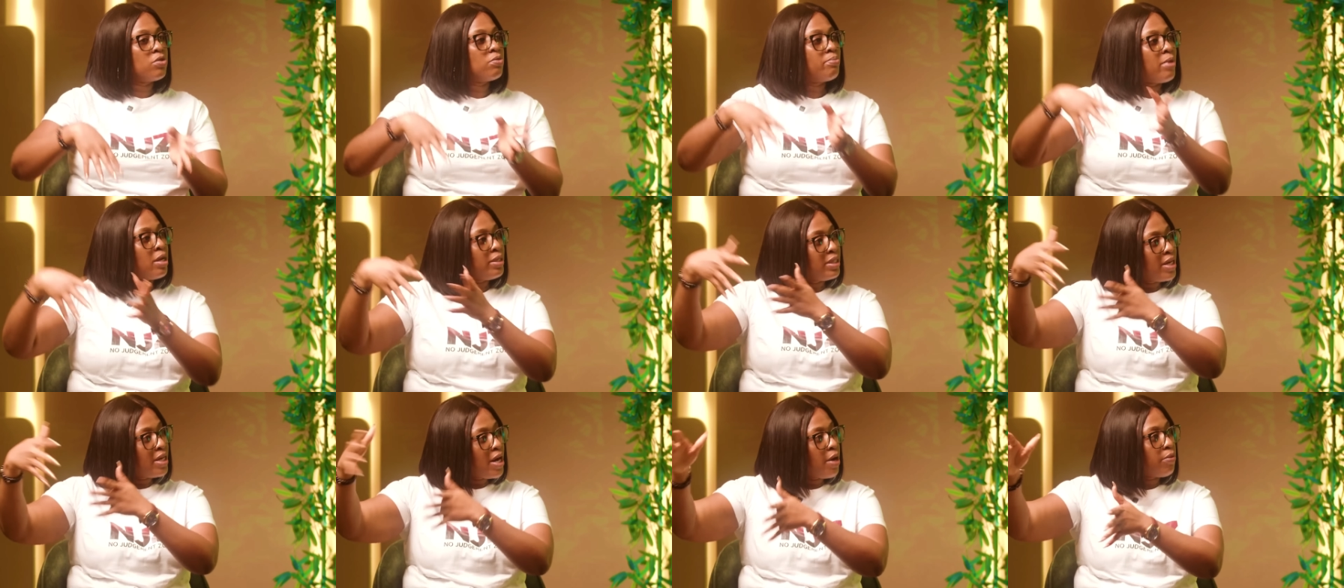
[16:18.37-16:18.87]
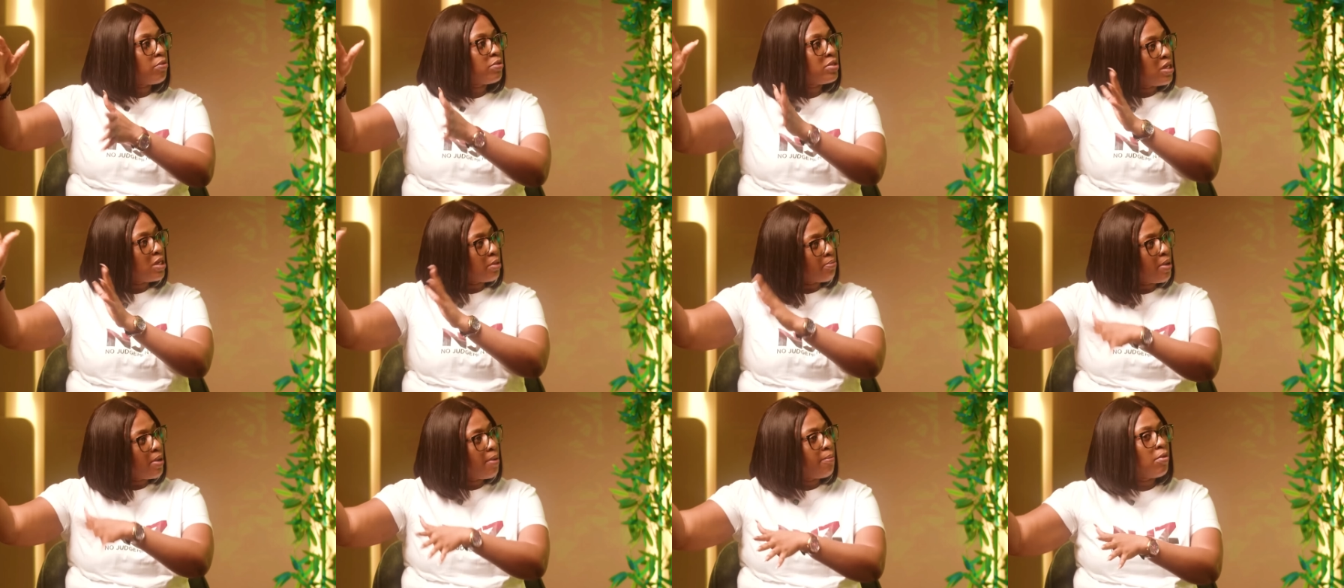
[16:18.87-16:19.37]
My dad would
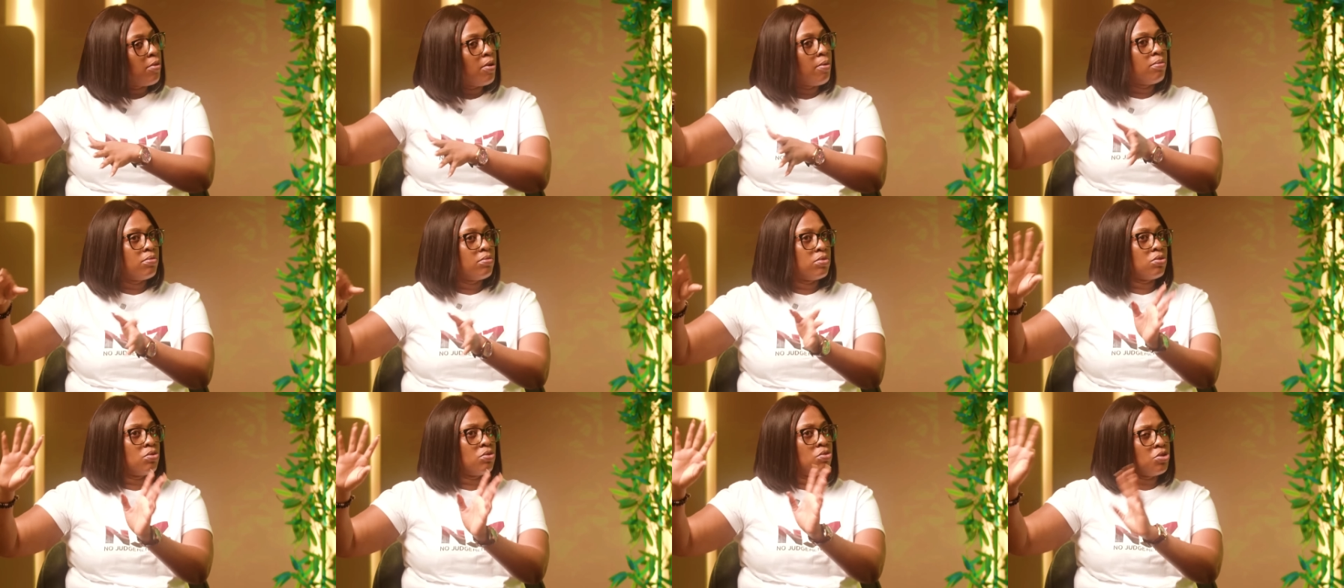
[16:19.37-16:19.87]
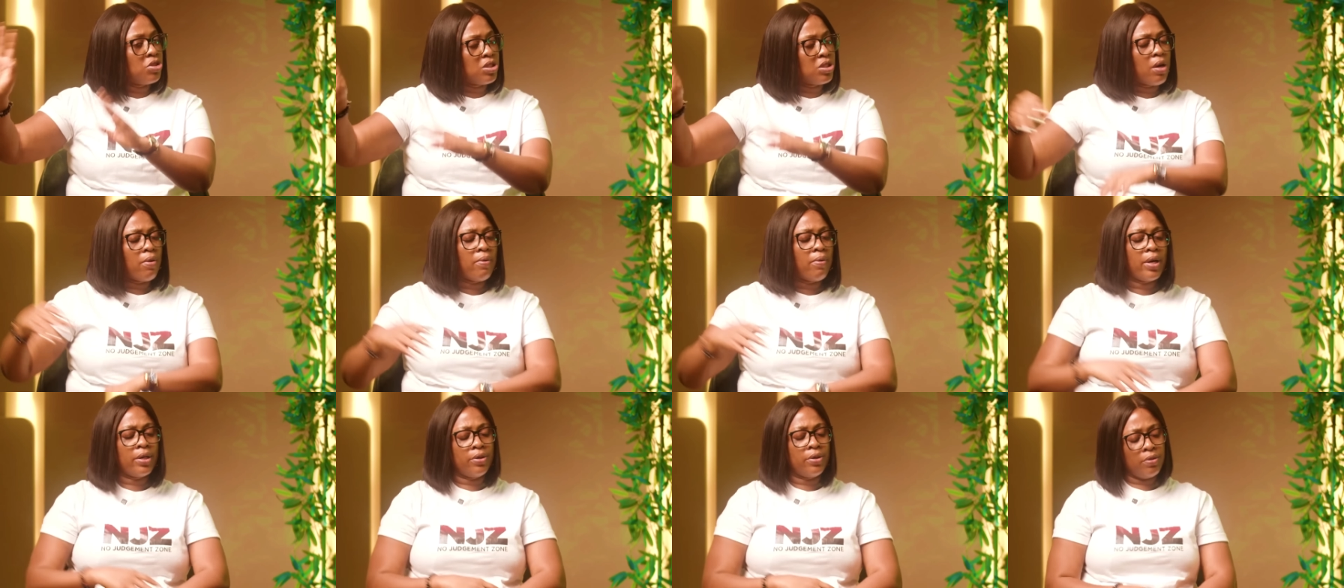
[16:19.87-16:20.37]
take my mom to go
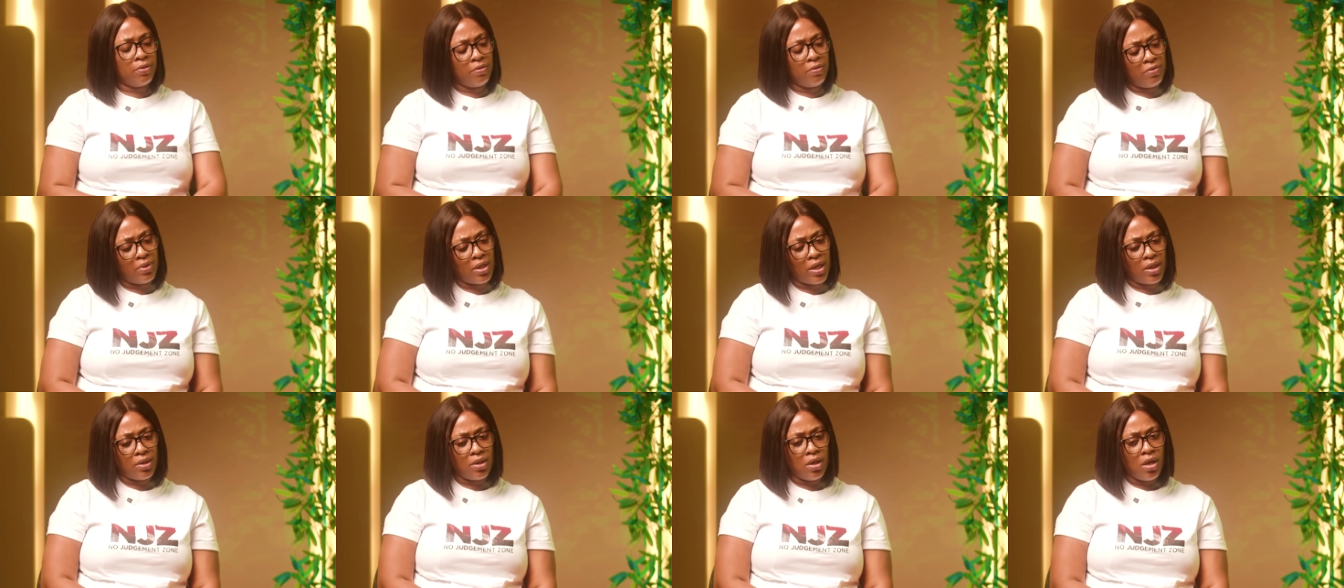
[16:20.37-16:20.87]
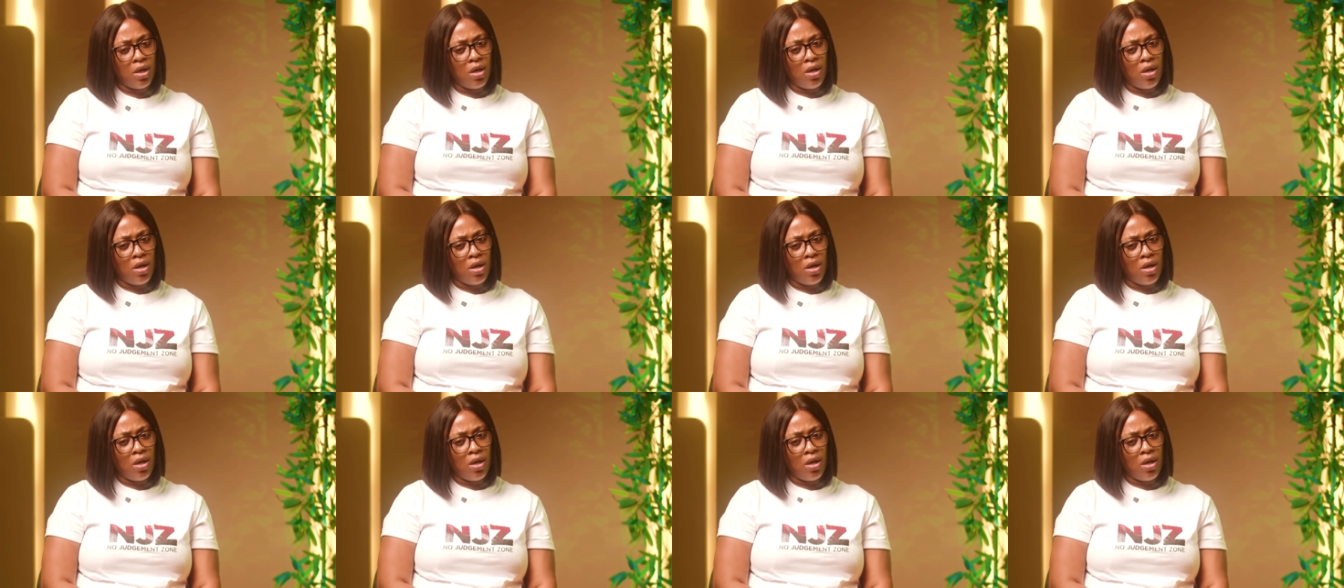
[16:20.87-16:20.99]
shower and all of that.